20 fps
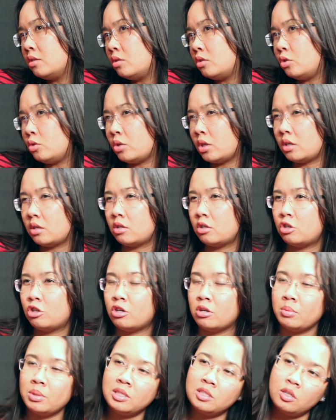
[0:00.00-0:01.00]
or do I
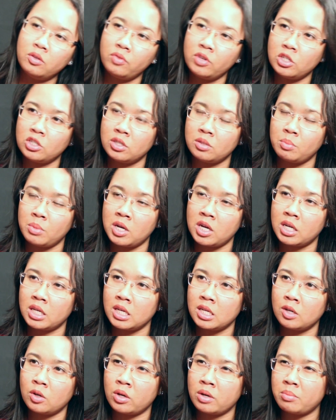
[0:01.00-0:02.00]
call myself Asian
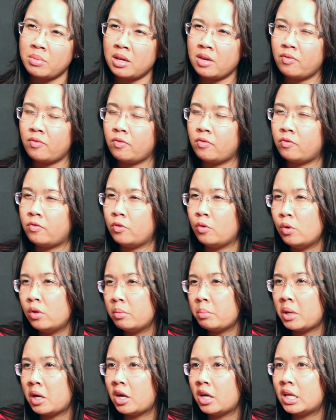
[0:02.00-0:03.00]
American, or am I full
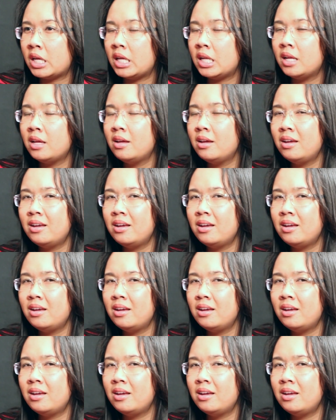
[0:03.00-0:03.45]
American?